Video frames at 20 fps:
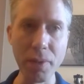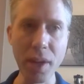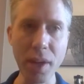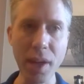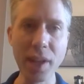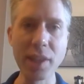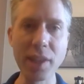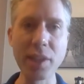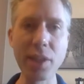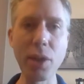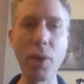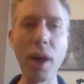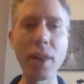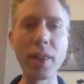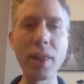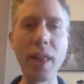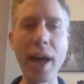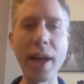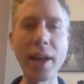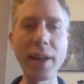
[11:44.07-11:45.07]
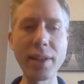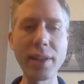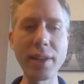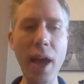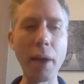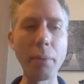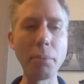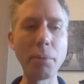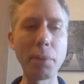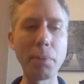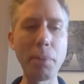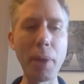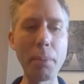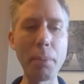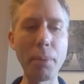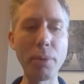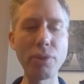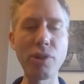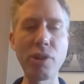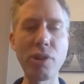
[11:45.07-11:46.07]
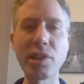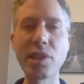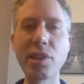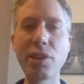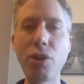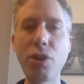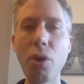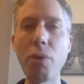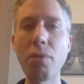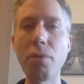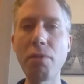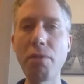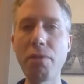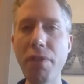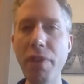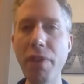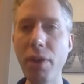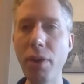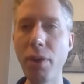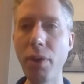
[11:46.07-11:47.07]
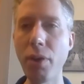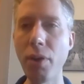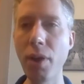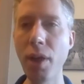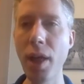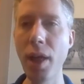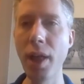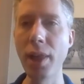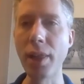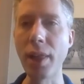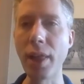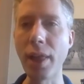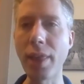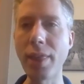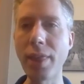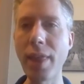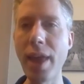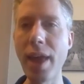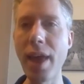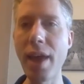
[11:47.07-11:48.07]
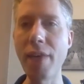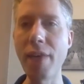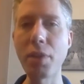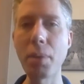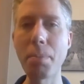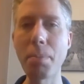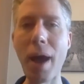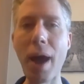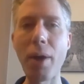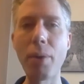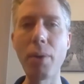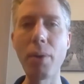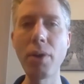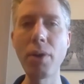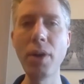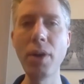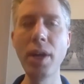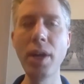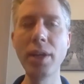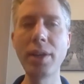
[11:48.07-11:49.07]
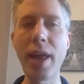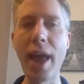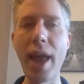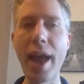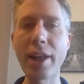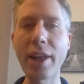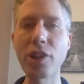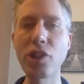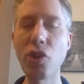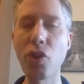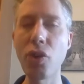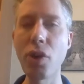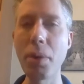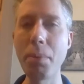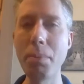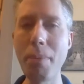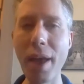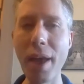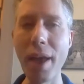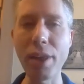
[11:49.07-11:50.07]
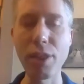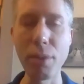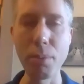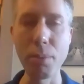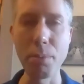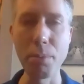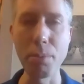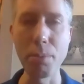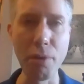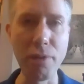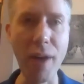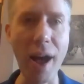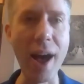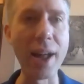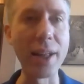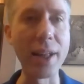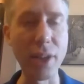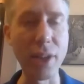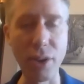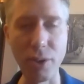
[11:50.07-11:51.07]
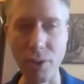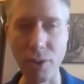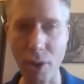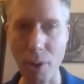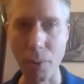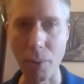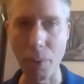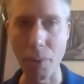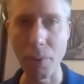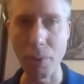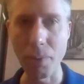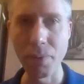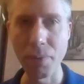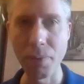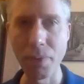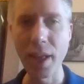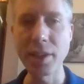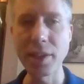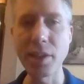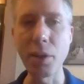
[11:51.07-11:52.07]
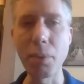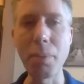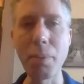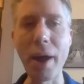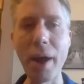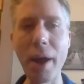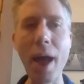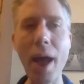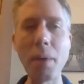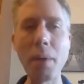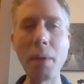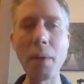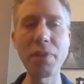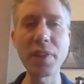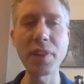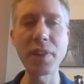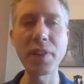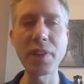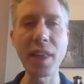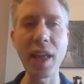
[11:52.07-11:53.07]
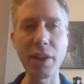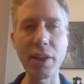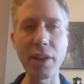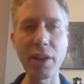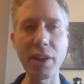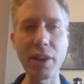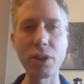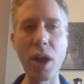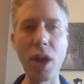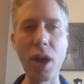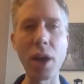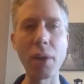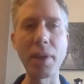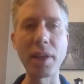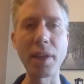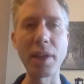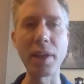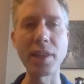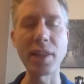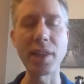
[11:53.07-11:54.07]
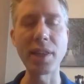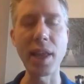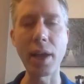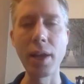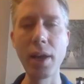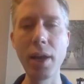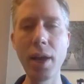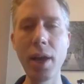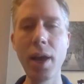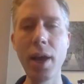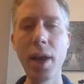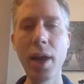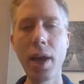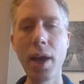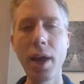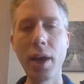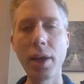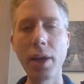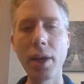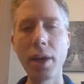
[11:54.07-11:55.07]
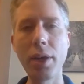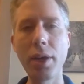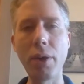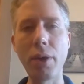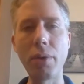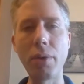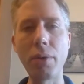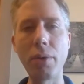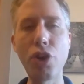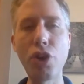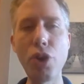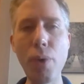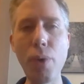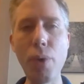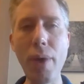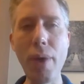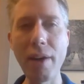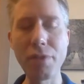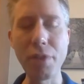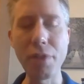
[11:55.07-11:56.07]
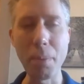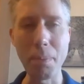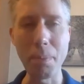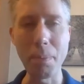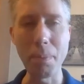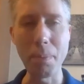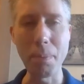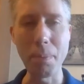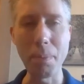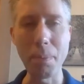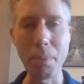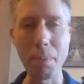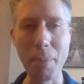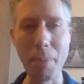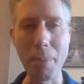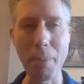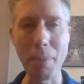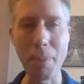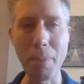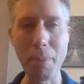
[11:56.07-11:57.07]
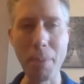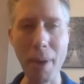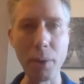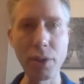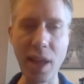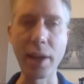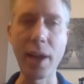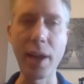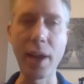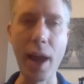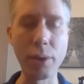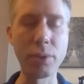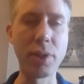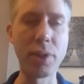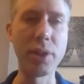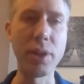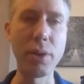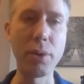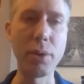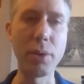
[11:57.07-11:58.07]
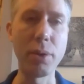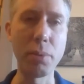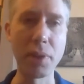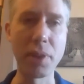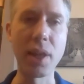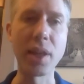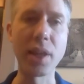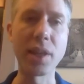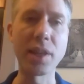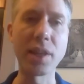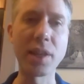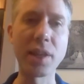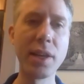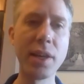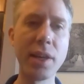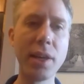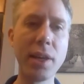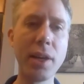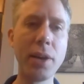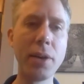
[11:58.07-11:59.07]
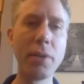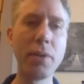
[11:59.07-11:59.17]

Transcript: So a lot of times people just don't feel like they have the power to actually make the move on their own. So by emphasizing autonomy and saying, you have the power to decide how to deal with this.